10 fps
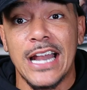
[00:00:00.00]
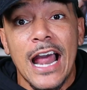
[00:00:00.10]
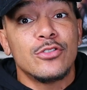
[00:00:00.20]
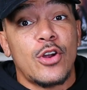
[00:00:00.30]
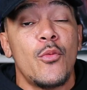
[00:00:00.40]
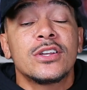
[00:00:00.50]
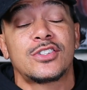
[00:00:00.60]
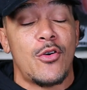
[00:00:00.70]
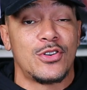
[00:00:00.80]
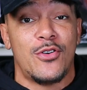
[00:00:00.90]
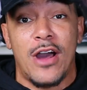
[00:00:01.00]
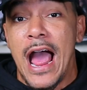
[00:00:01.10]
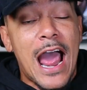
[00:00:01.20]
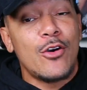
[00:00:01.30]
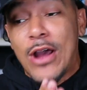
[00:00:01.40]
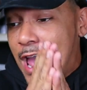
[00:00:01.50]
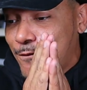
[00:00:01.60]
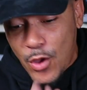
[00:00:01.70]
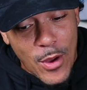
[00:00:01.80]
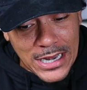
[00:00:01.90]
I don't know what's going on. I don't
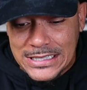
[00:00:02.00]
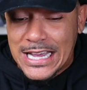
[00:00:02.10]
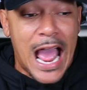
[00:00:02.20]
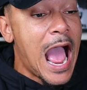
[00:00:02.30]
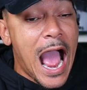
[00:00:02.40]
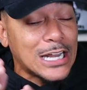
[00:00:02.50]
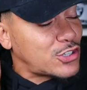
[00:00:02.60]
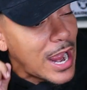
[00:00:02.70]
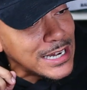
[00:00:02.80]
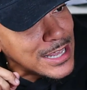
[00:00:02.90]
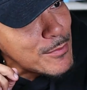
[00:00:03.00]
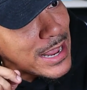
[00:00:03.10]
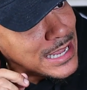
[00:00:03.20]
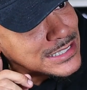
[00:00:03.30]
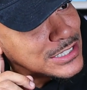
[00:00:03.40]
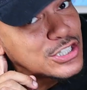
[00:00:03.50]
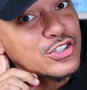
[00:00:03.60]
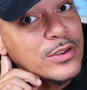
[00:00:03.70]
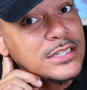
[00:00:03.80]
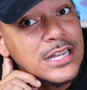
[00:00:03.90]
have no idea. I try to get my ear to the
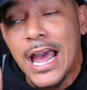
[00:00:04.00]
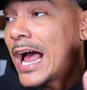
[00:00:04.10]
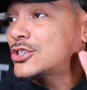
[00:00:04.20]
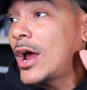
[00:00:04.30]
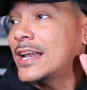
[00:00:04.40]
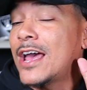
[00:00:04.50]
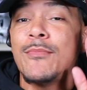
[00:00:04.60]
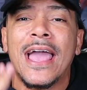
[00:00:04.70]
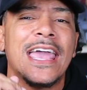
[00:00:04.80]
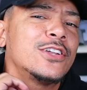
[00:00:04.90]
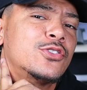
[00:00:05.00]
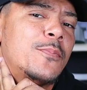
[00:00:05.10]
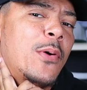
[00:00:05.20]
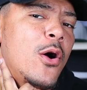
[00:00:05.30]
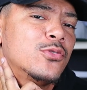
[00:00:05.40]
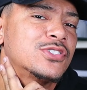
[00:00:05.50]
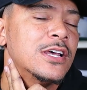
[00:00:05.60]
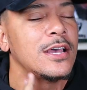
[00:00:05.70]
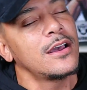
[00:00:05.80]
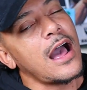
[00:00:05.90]
streets. I try to have my hand on the pulse.
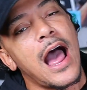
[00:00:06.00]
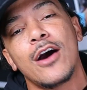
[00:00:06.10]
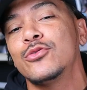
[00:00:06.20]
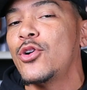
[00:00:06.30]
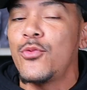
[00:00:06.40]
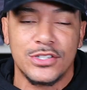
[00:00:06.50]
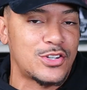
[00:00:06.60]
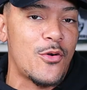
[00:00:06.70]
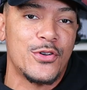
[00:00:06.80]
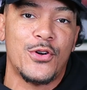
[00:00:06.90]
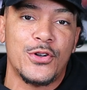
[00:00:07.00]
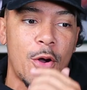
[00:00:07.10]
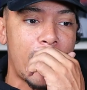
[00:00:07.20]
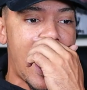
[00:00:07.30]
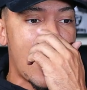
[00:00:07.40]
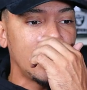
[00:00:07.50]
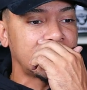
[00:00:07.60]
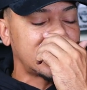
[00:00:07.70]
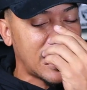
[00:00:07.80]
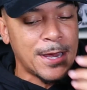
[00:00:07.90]
I don't know what's going on, though. But I
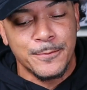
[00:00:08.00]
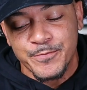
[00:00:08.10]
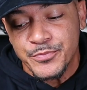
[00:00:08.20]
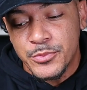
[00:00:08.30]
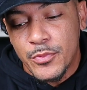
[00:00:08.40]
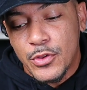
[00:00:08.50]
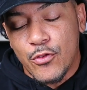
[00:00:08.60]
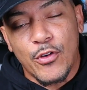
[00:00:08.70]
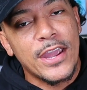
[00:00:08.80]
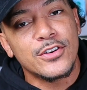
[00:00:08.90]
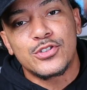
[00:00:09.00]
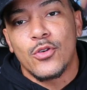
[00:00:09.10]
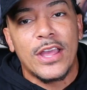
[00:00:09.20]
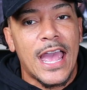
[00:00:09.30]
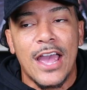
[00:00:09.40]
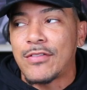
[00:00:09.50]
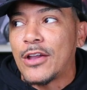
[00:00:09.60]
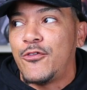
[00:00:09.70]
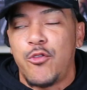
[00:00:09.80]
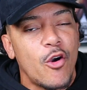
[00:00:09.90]
would say the Raiders only have
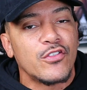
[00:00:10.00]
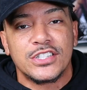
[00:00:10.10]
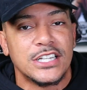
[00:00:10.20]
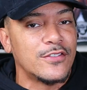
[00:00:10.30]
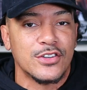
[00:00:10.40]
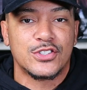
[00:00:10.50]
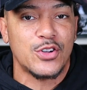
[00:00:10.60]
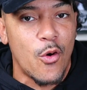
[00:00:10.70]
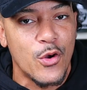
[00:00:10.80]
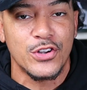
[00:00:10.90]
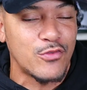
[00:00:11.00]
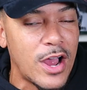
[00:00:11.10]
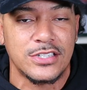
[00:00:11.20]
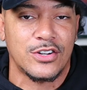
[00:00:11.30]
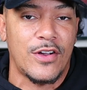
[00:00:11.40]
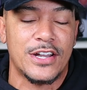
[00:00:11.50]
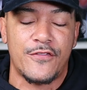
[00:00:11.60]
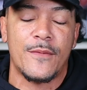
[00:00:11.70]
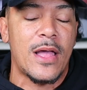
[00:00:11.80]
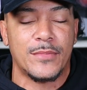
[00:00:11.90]
like four receivers on the roster right now,
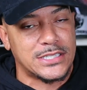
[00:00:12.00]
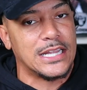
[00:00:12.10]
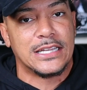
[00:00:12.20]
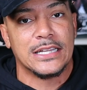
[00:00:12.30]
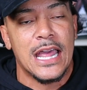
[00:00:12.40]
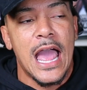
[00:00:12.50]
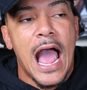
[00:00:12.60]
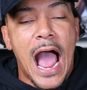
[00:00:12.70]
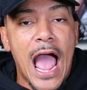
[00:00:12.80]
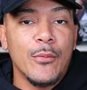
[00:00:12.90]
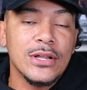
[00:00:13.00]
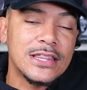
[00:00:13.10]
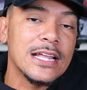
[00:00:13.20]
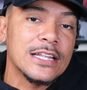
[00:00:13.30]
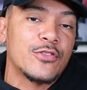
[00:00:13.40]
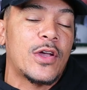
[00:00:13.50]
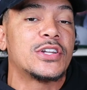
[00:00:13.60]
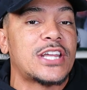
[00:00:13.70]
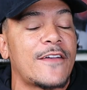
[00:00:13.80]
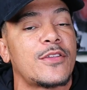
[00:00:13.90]
if I'm not mistaken. I would think that the
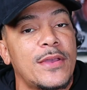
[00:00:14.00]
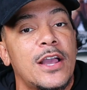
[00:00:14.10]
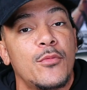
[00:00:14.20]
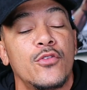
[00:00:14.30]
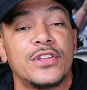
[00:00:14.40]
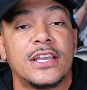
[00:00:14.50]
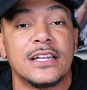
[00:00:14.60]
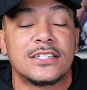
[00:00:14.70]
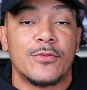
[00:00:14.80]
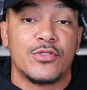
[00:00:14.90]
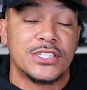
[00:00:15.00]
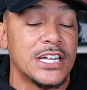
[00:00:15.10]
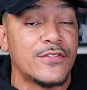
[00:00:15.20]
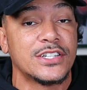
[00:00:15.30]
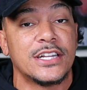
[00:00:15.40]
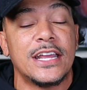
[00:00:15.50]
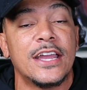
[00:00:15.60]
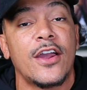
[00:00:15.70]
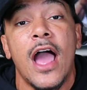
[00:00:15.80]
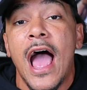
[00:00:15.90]
Raiders have to make a move to get some receivers in
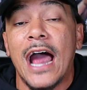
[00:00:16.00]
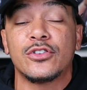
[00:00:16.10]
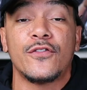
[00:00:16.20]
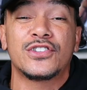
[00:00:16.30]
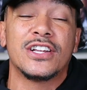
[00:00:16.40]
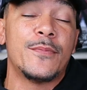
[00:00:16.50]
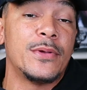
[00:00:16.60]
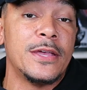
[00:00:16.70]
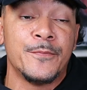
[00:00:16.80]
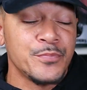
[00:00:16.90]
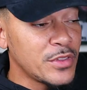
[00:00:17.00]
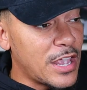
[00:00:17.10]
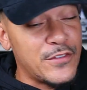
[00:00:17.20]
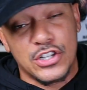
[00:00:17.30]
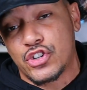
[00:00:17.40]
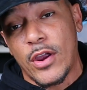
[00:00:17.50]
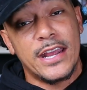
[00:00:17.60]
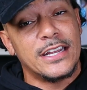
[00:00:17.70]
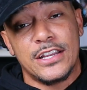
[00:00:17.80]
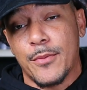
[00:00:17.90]
here. I don't know if it's going to be, if you're
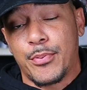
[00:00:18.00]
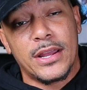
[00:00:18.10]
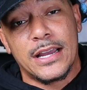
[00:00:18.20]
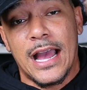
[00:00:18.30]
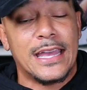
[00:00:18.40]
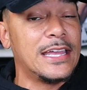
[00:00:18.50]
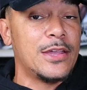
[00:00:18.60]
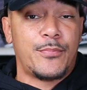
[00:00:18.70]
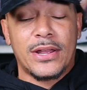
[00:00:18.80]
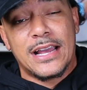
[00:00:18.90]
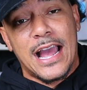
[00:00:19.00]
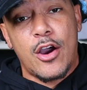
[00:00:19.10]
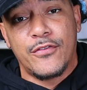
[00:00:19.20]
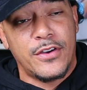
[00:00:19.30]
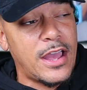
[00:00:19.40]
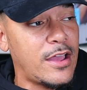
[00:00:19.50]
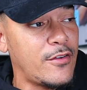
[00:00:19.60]
trading, you bring a guy in, you bring a guy over